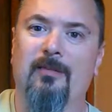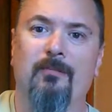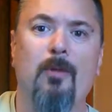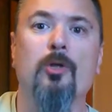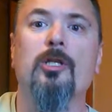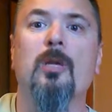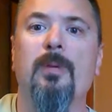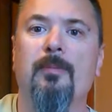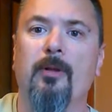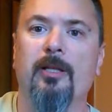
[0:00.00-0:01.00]
Most of the
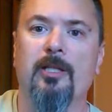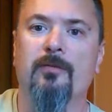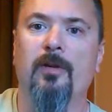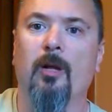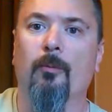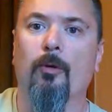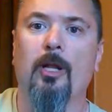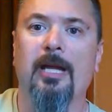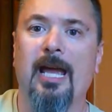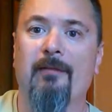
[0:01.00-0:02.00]
people in this film
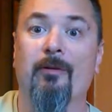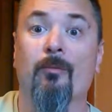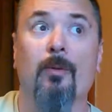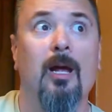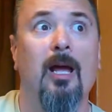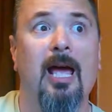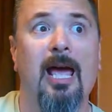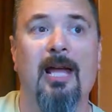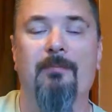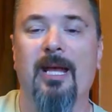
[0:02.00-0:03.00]
really haven't
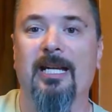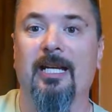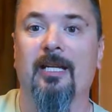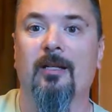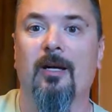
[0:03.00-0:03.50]
had many